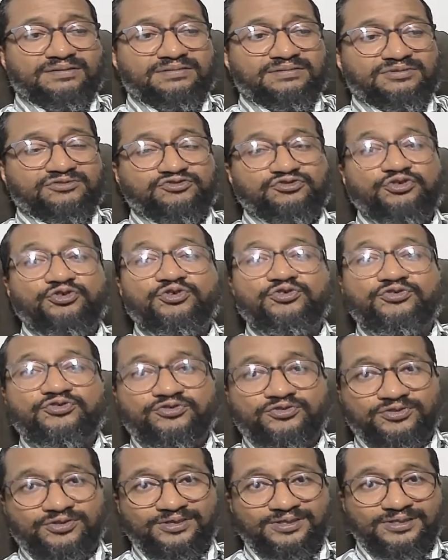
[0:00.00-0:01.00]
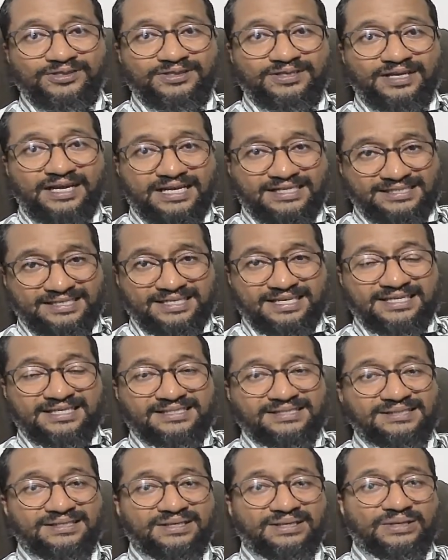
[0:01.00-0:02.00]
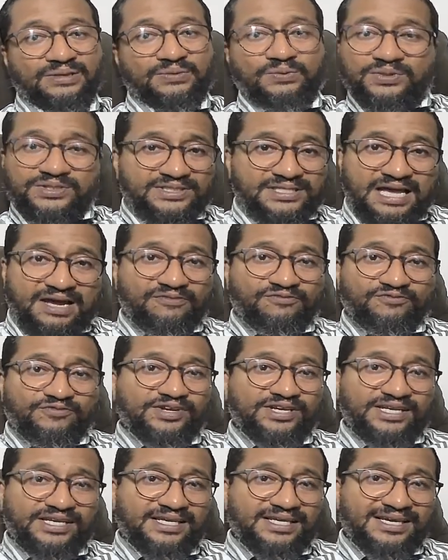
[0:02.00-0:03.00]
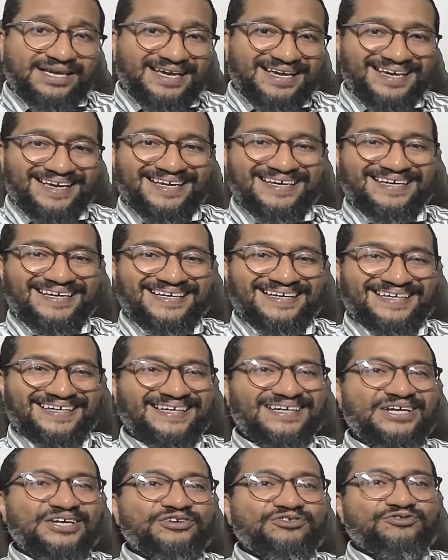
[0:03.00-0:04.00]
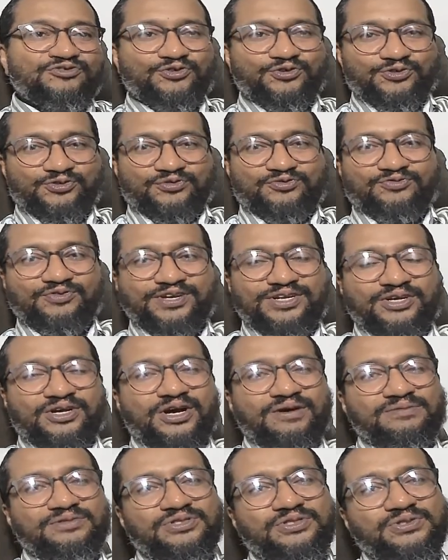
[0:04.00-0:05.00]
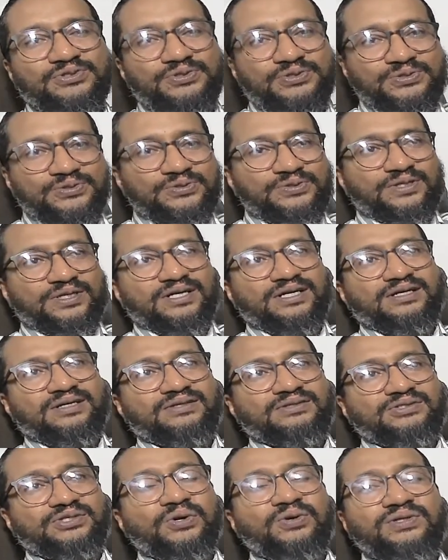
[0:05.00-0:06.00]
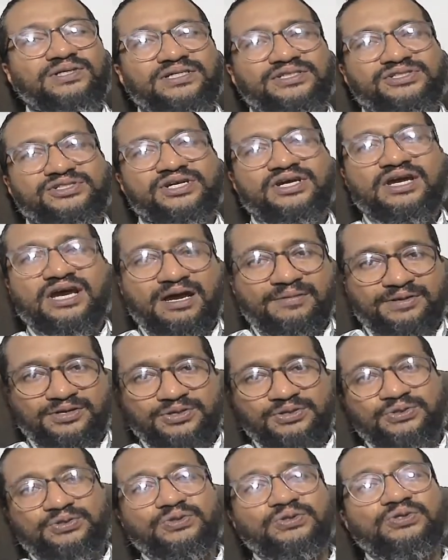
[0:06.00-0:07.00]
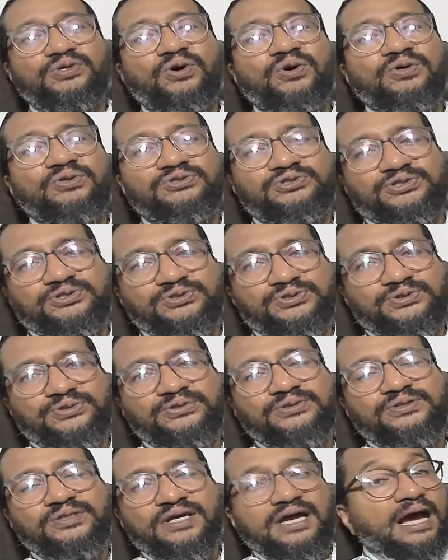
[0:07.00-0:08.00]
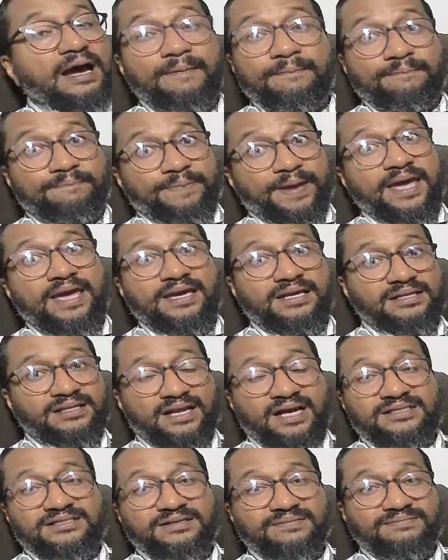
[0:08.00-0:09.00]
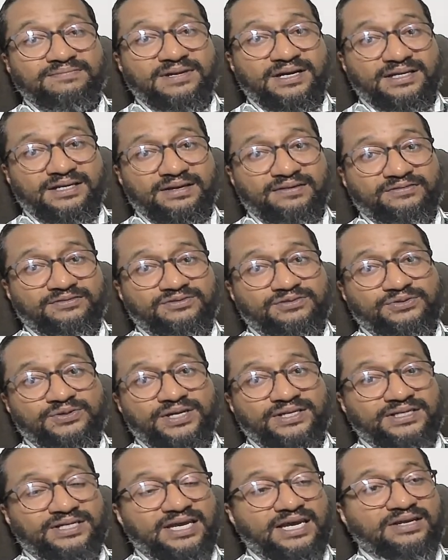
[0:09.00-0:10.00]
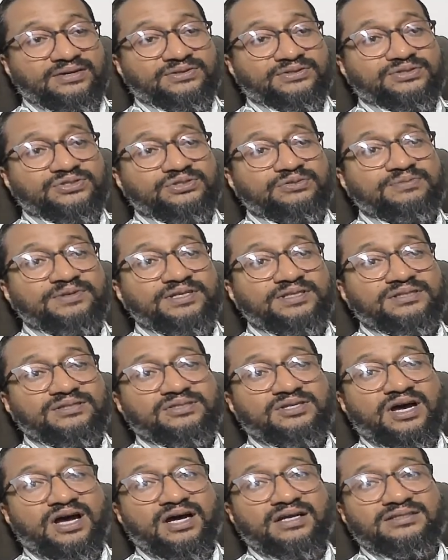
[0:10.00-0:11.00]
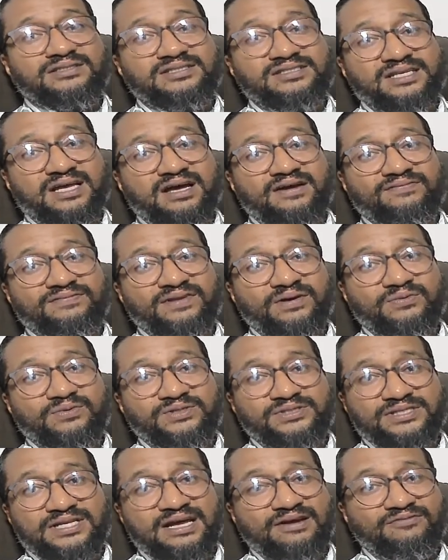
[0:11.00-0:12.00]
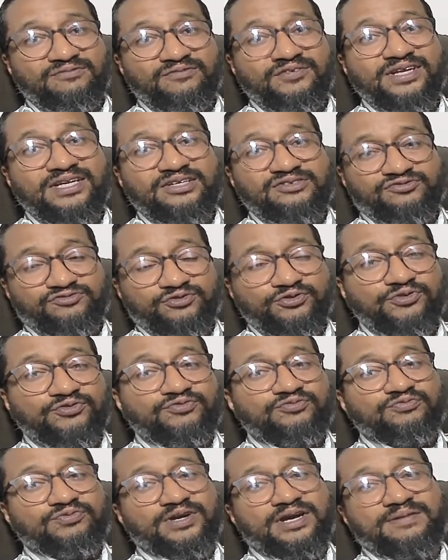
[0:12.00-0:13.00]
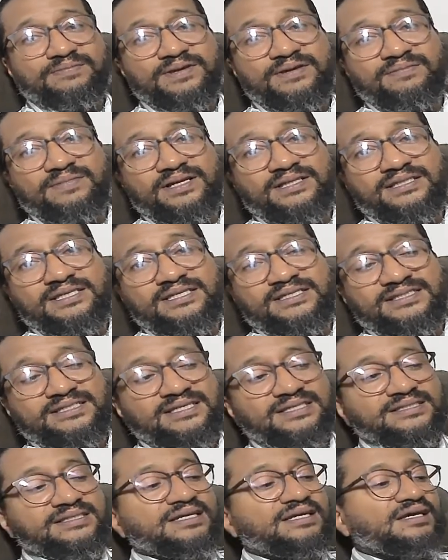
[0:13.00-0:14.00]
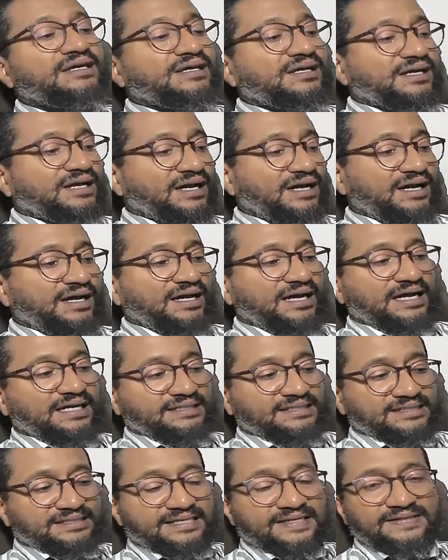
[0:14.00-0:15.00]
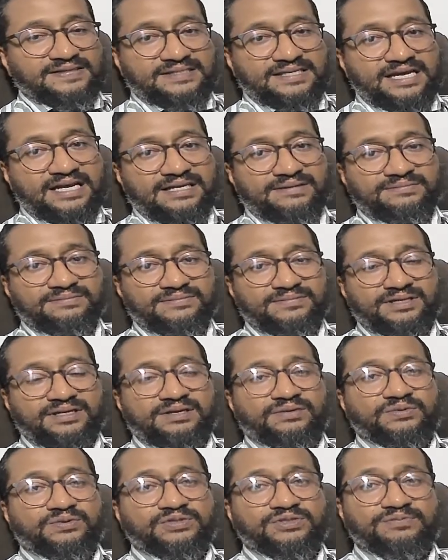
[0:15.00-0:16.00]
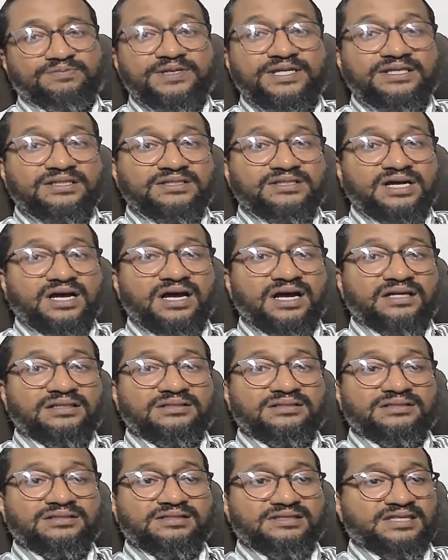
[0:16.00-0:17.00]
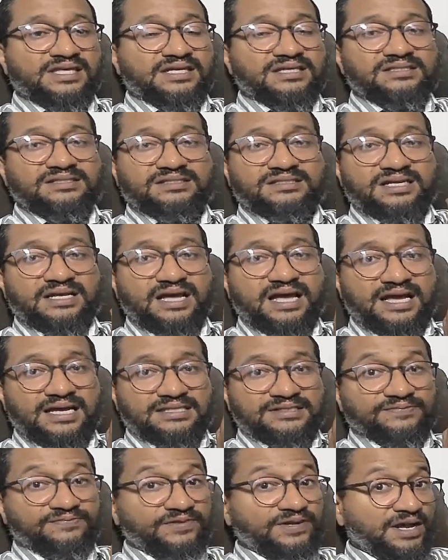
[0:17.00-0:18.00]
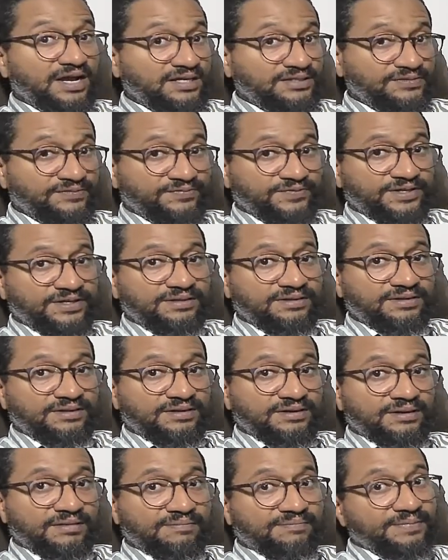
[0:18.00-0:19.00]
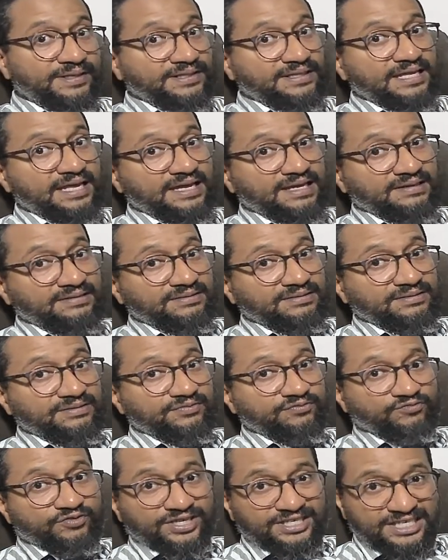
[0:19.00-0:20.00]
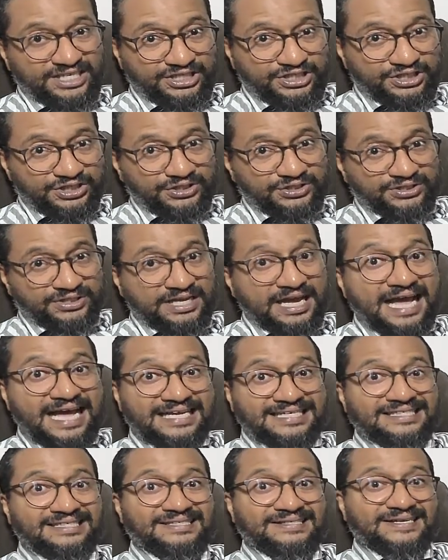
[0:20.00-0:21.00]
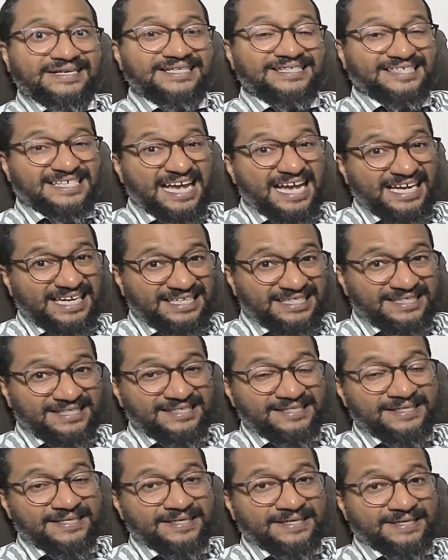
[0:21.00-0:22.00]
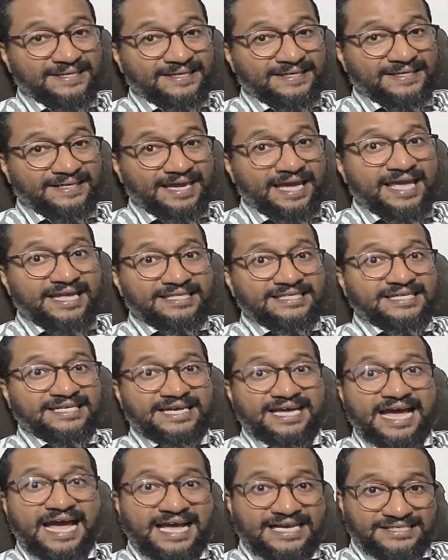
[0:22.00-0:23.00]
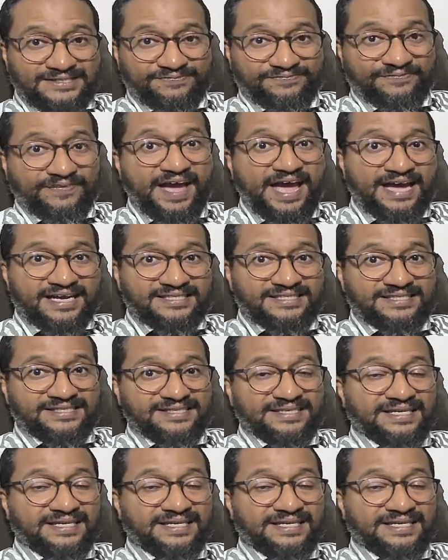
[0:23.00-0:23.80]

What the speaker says: truth as it is was not really truth when it comes to knowledge. I mean, you could go to and pay lots of money to educators to be taught stuff that was not really truth. What I mean by this is, at the same time, it was being taught things as philosophy, but then religion as science and as facts.